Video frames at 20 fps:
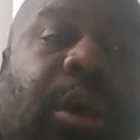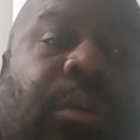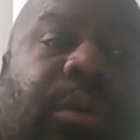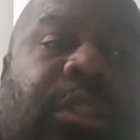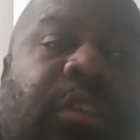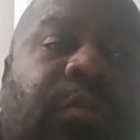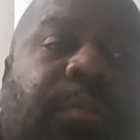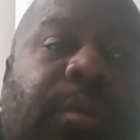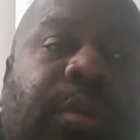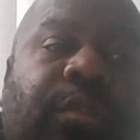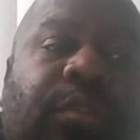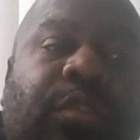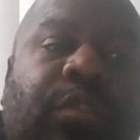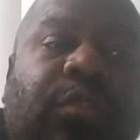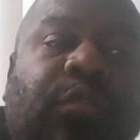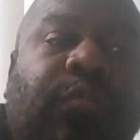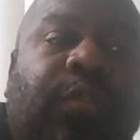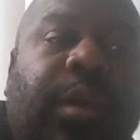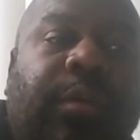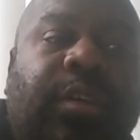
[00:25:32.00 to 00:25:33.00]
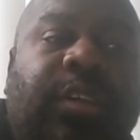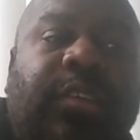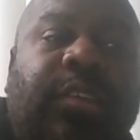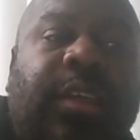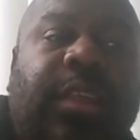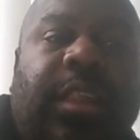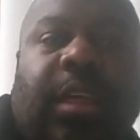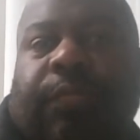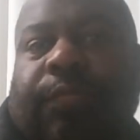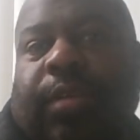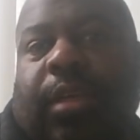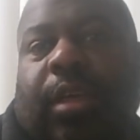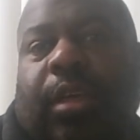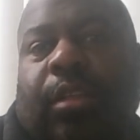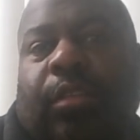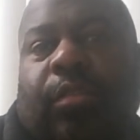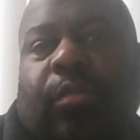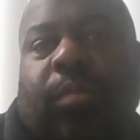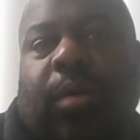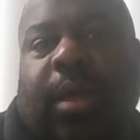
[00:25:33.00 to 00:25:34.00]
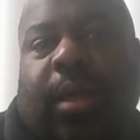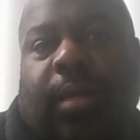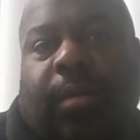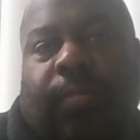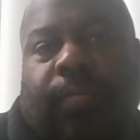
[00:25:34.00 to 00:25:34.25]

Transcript: and this person's very significant as well,